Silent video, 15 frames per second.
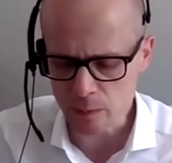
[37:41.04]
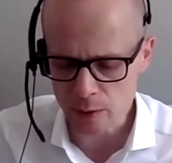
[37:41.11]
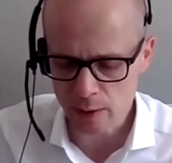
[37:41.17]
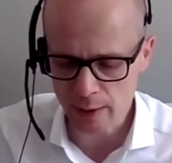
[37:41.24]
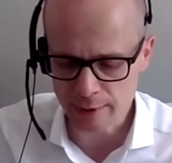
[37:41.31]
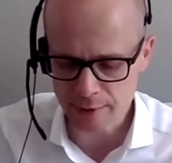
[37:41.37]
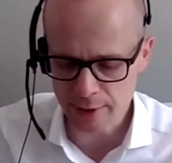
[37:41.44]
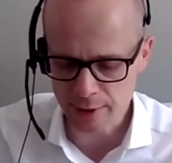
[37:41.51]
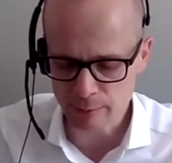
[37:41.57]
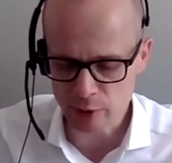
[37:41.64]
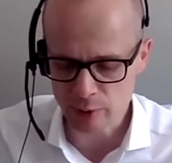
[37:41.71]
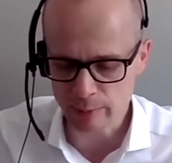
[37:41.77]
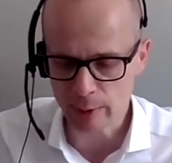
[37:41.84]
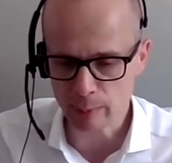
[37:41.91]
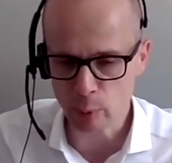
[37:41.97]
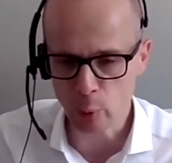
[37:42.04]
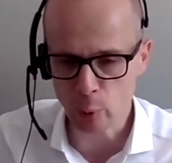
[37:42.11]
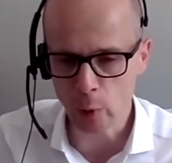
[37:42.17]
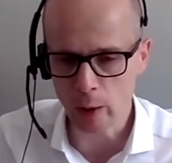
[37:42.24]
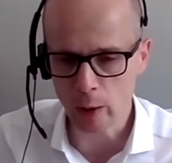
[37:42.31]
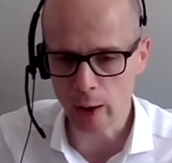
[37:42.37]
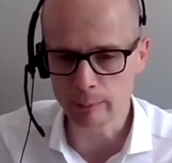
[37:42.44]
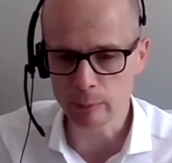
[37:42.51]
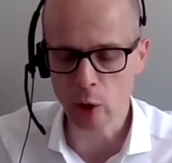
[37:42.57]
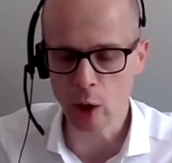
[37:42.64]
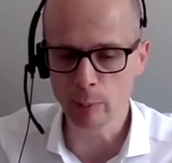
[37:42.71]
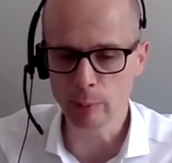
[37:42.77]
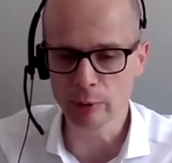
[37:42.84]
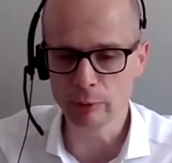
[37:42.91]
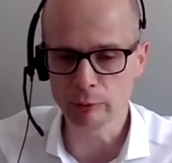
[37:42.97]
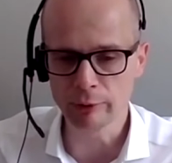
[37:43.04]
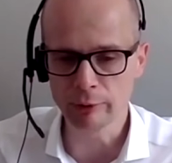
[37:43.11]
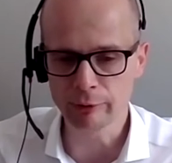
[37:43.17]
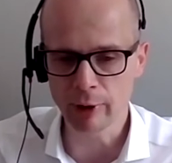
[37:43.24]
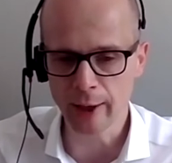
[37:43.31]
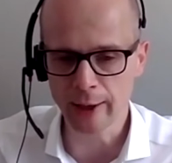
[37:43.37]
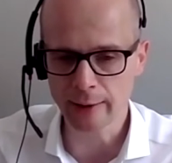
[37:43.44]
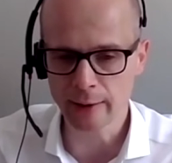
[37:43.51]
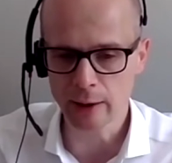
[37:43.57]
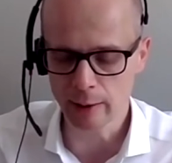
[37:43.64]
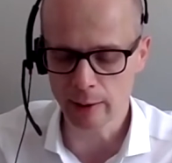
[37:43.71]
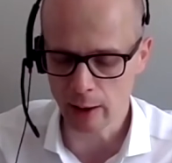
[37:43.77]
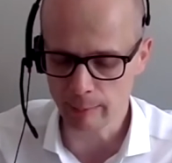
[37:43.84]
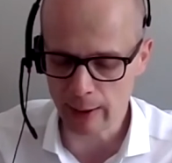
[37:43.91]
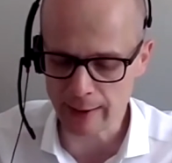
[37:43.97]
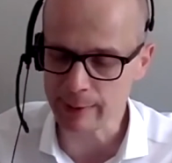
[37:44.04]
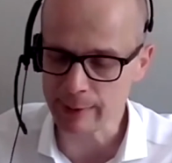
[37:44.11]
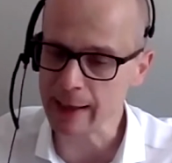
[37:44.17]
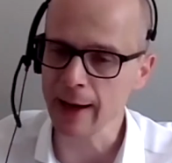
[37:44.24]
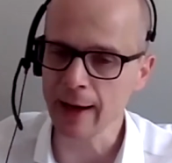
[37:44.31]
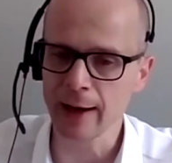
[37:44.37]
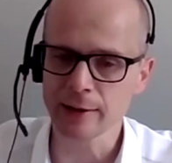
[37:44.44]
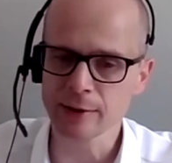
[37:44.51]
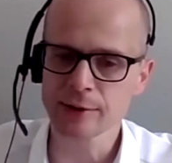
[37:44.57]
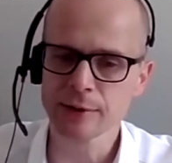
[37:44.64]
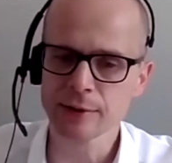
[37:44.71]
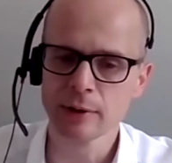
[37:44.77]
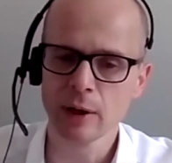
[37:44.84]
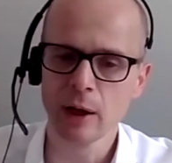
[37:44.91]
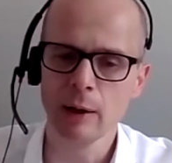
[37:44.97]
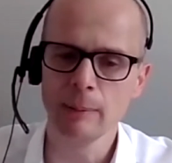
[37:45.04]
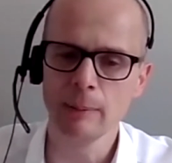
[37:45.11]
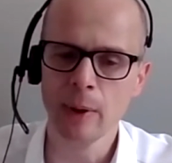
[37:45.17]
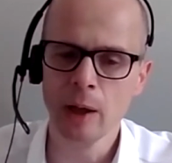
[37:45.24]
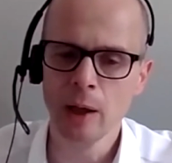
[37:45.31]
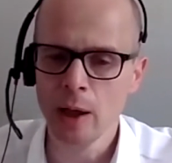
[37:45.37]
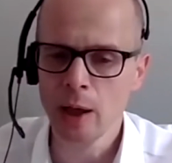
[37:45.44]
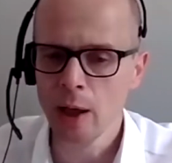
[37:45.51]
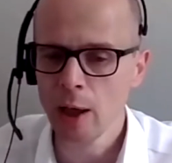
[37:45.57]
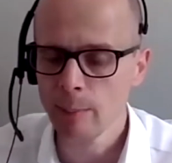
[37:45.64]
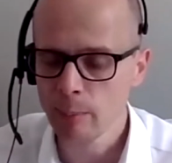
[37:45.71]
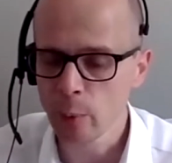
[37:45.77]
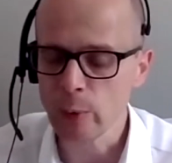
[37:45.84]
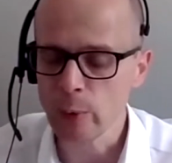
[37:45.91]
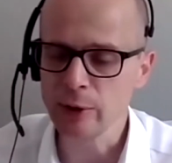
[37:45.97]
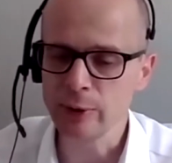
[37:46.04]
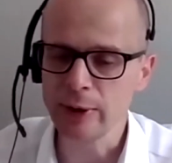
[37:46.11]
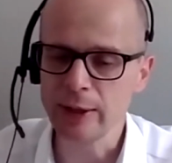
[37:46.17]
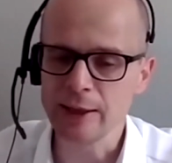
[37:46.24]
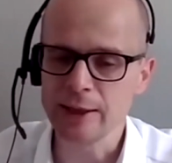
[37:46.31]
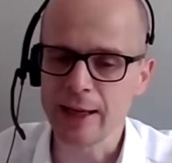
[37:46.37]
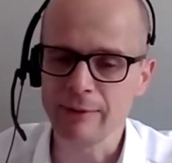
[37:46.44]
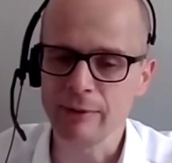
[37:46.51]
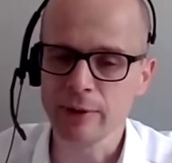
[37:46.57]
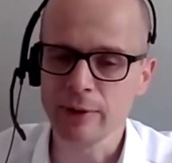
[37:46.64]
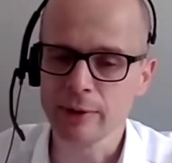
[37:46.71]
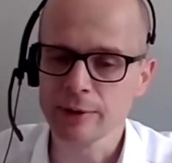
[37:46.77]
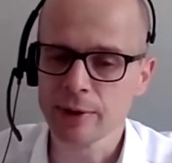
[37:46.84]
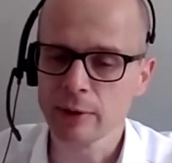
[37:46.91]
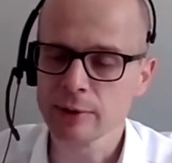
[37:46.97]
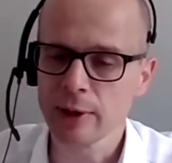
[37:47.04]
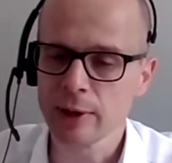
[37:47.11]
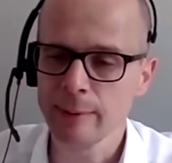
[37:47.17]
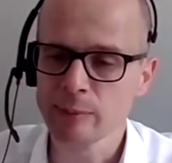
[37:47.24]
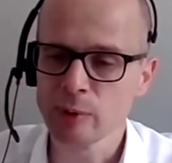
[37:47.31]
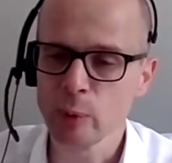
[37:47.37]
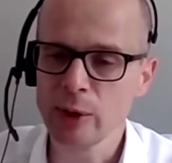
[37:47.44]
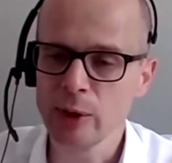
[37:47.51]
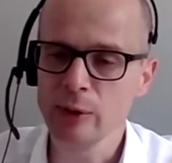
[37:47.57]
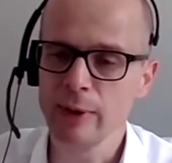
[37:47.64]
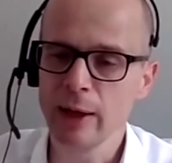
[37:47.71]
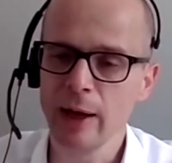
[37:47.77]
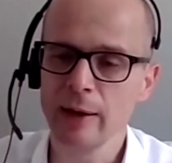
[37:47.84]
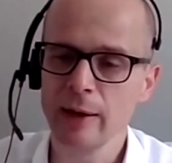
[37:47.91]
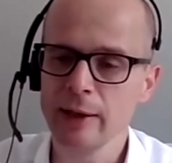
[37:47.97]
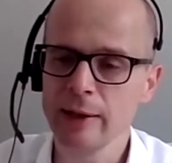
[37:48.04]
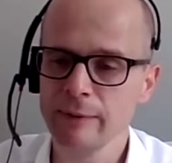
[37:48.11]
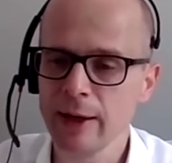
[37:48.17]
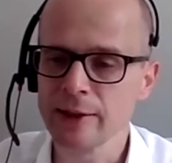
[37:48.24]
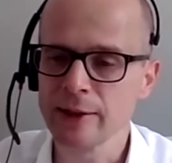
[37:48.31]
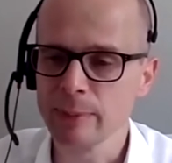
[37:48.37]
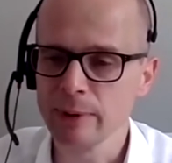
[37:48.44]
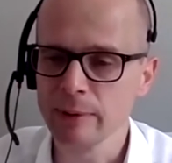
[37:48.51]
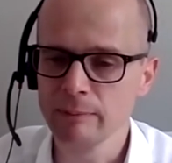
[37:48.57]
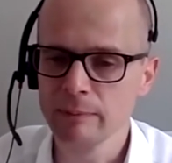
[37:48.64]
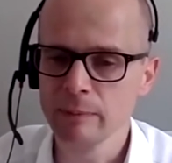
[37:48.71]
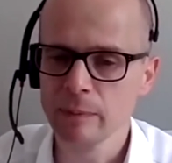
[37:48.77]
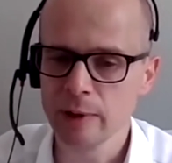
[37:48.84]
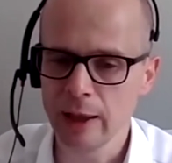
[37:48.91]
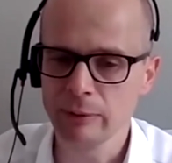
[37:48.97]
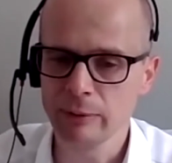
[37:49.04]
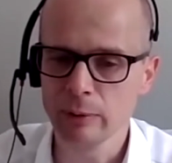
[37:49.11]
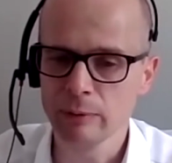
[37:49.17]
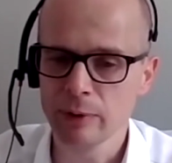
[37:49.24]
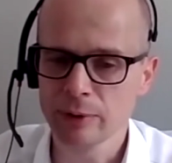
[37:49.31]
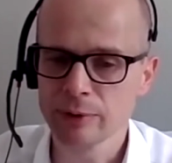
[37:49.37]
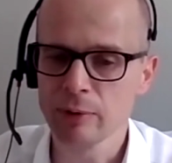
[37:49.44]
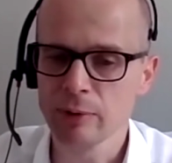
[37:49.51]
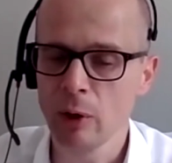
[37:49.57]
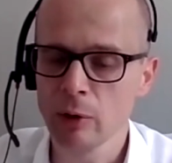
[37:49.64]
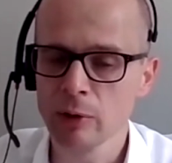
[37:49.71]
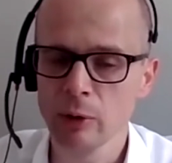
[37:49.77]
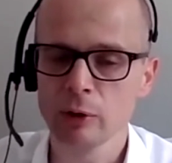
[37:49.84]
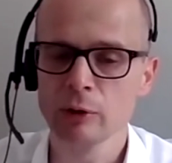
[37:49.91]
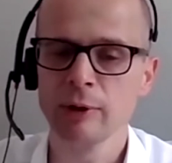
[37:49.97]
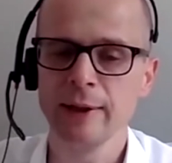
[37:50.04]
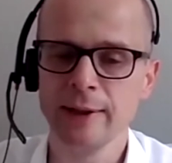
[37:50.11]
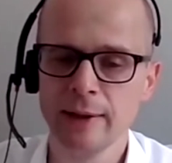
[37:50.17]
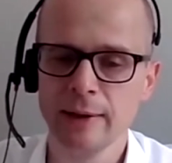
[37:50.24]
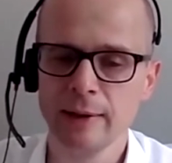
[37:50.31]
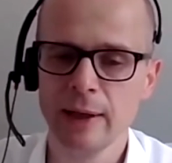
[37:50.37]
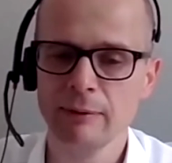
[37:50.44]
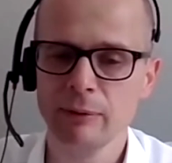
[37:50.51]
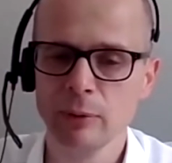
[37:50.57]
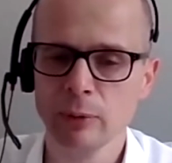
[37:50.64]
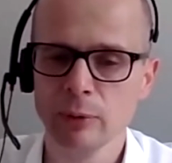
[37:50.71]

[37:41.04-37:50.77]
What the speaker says: It seems to be a more common refrain, and maybe it has, but we do need to evidence those claims, and we do that at the investment level, the stock or credit level.